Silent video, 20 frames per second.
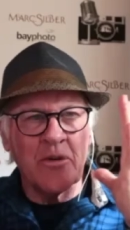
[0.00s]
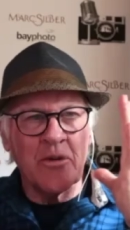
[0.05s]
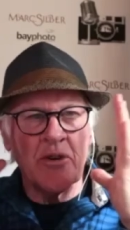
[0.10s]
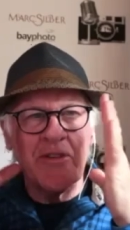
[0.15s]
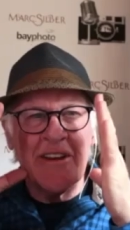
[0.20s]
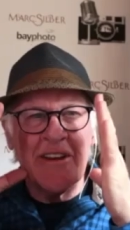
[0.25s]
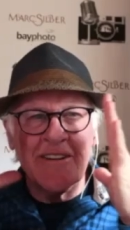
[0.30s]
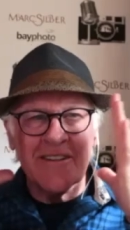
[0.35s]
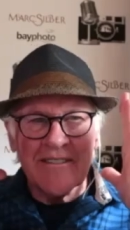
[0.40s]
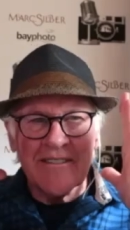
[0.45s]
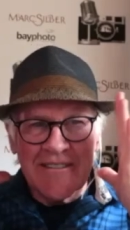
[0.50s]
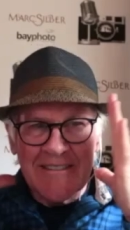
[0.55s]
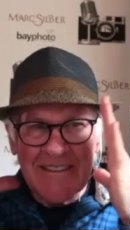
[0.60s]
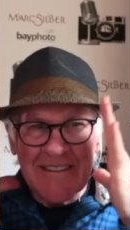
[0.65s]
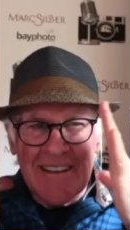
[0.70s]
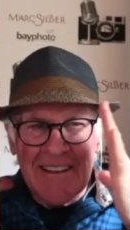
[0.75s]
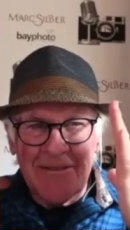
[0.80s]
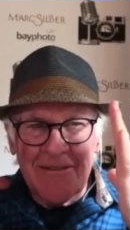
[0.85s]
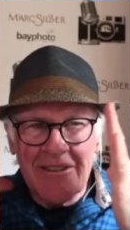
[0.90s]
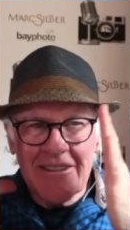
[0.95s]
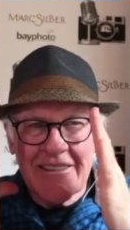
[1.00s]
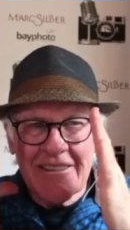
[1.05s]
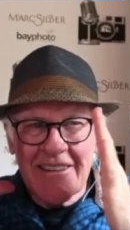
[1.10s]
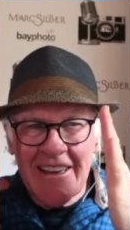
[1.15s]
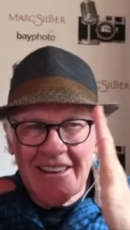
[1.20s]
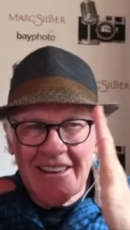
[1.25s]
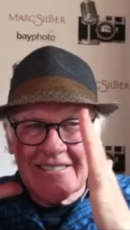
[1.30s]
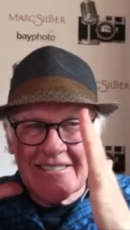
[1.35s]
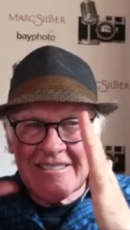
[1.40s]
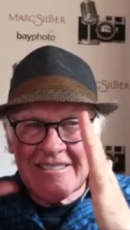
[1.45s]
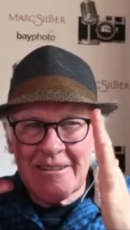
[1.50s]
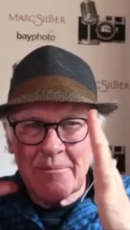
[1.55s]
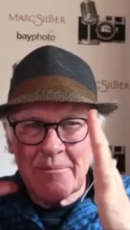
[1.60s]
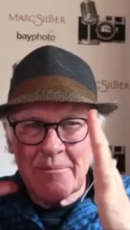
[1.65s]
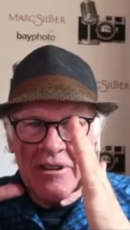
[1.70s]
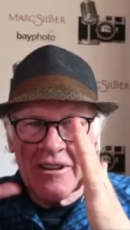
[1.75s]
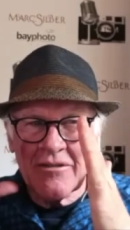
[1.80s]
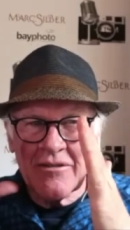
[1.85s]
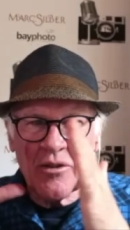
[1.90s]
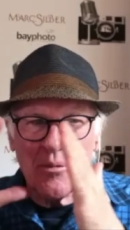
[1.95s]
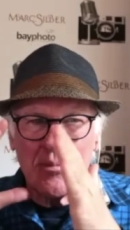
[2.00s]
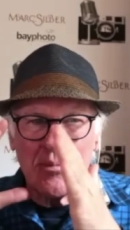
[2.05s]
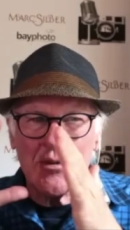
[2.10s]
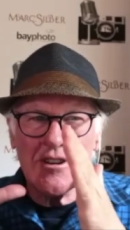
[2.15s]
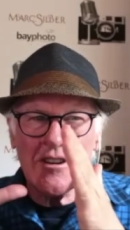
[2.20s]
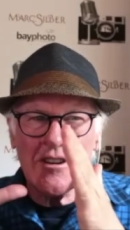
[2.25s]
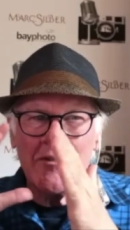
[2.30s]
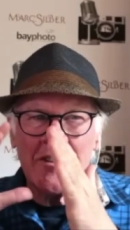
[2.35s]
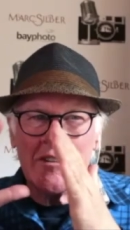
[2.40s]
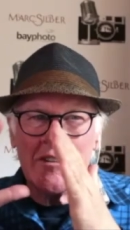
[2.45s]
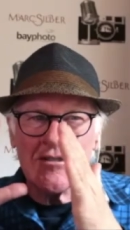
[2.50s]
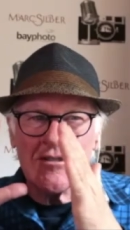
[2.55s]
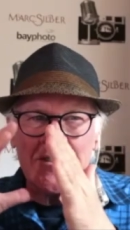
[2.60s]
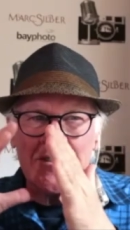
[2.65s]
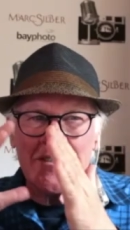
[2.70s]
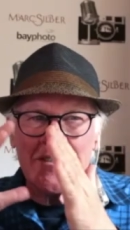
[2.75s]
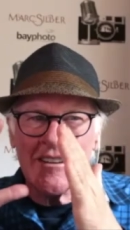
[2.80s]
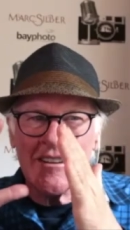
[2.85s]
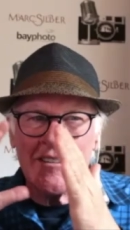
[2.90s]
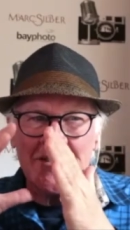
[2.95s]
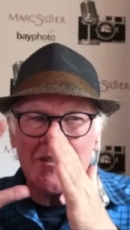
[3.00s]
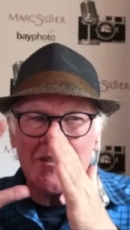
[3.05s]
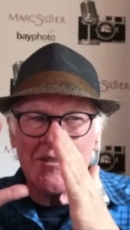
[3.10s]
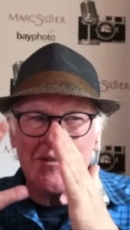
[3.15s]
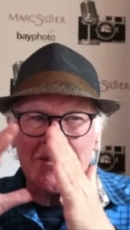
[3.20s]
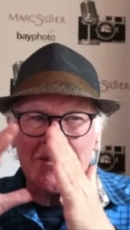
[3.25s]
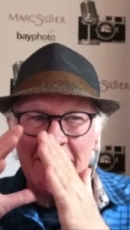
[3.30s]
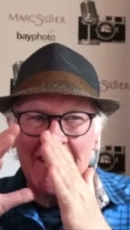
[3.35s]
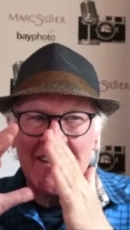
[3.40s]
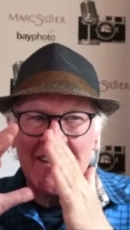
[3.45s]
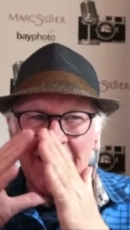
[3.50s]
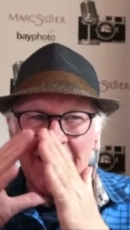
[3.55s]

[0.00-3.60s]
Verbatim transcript: Well, there, even that's a bit of a pre visualization.